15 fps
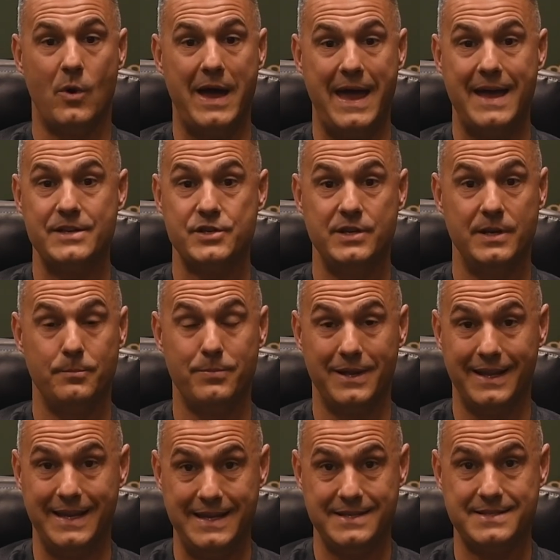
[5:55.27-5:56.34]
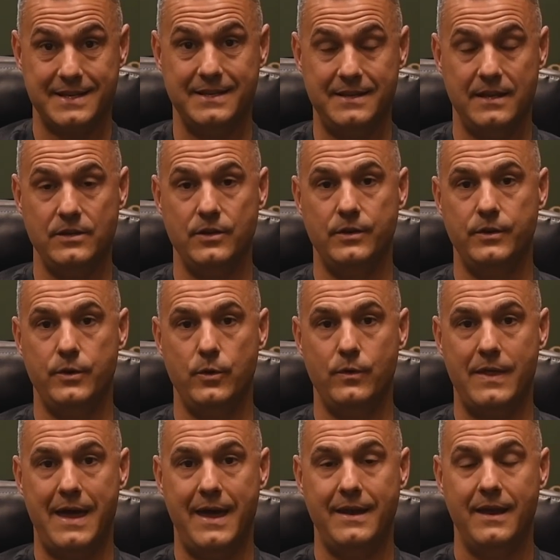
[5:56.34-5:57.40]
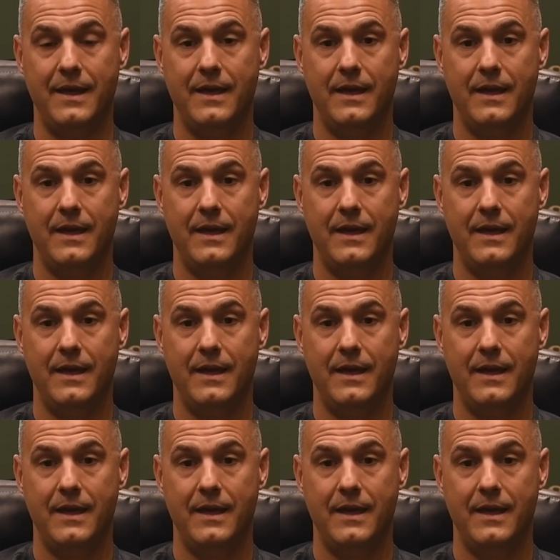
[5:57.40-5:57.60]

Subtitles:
I ask you to please continue to do that